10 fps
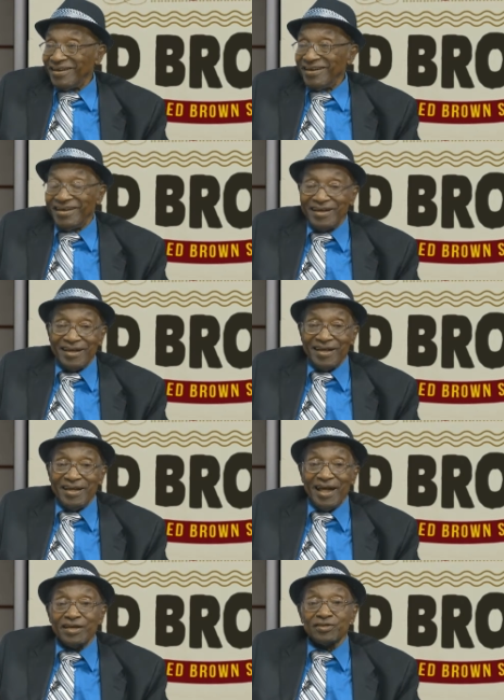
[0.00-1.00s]
he
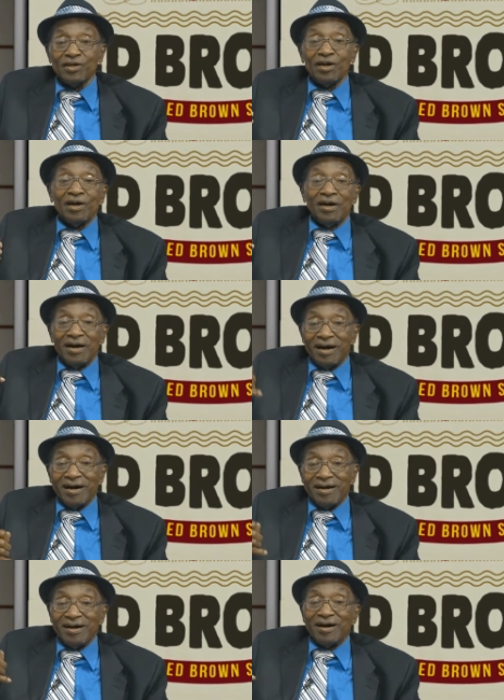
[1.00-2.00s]
has a
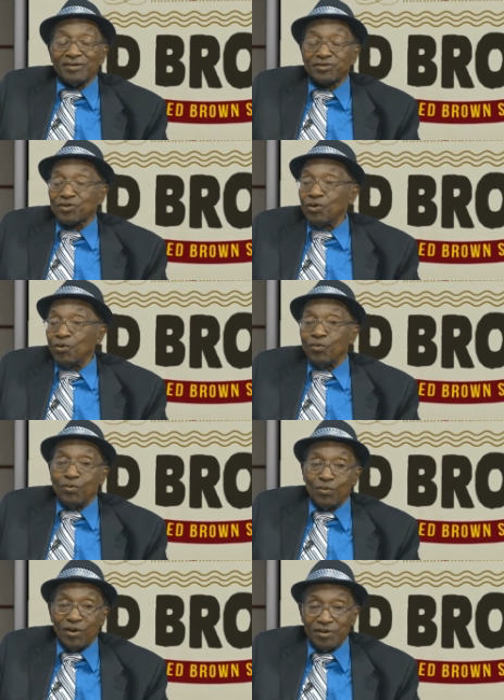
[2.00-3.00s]

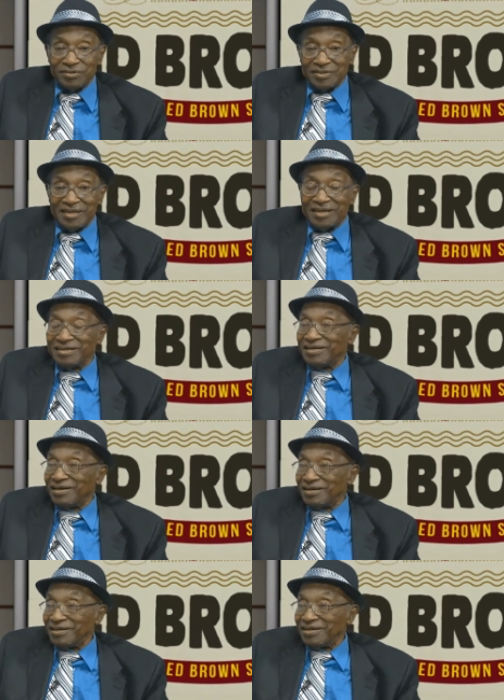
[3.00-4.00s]
school,
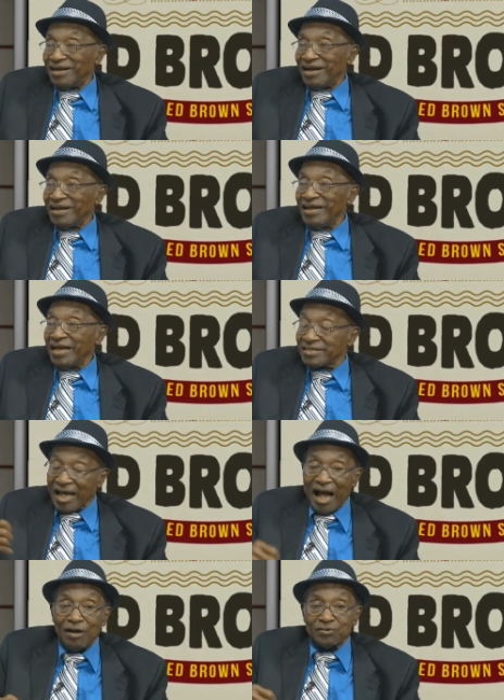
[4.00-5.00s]
he has a
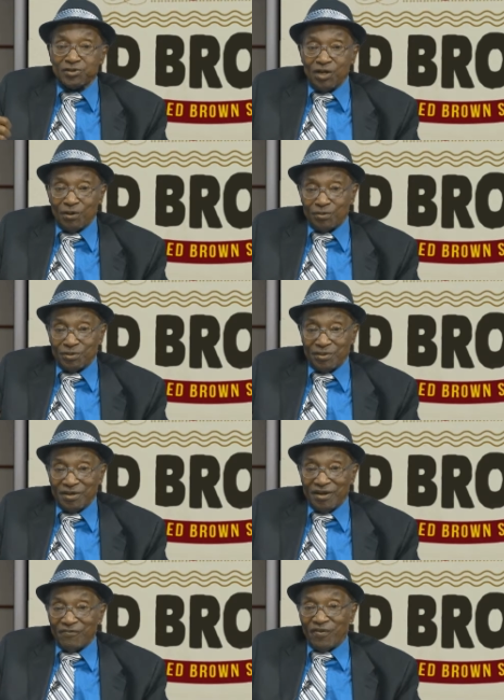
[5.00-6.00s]
house note
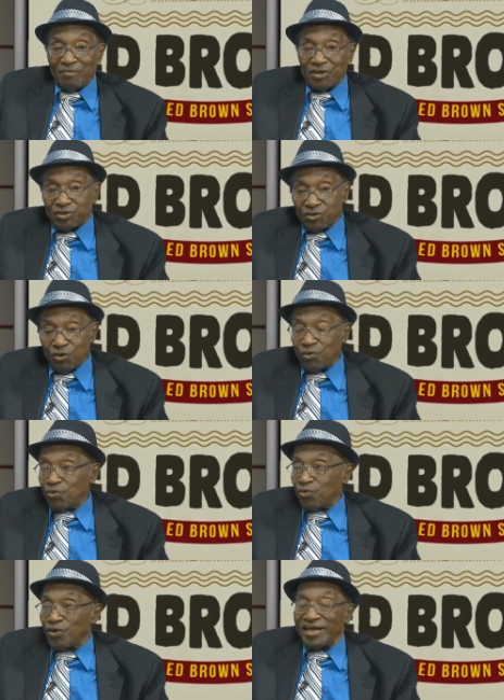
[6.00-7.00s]
from the
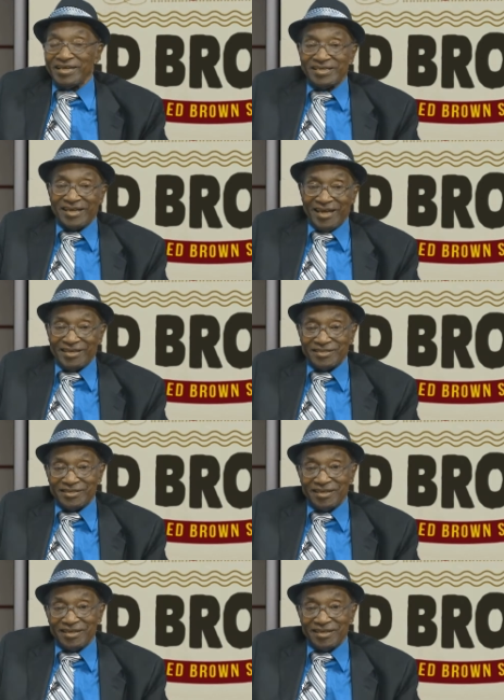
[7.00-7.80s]
school education.